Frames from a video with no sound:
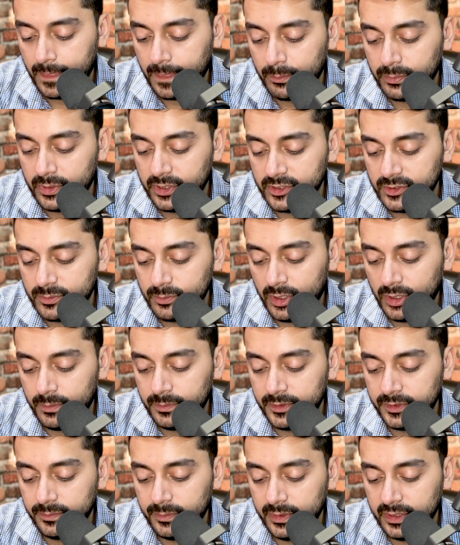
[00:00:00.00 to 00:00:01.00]
Prince
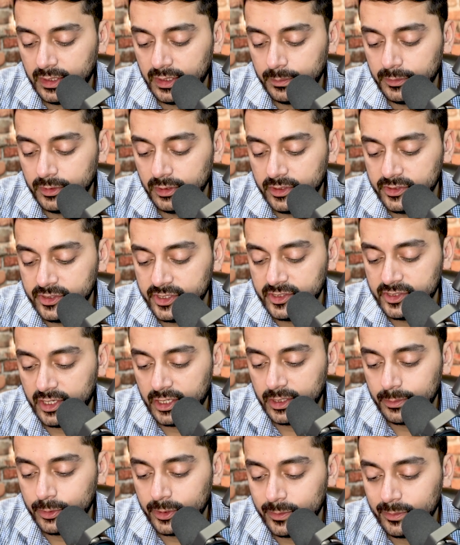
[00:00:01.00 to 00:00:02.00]
Muhammad bin Abdulaziz
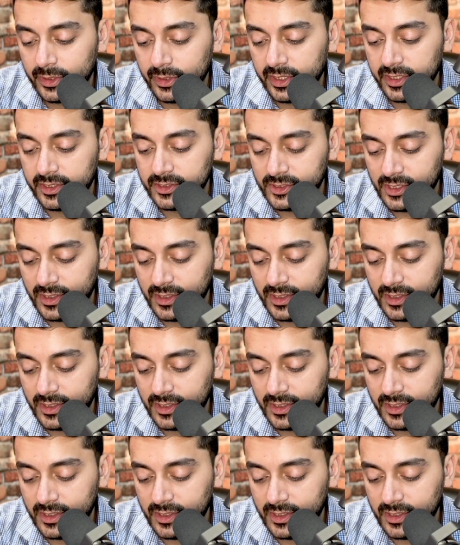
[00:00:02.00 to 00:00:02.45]
Airport Branch,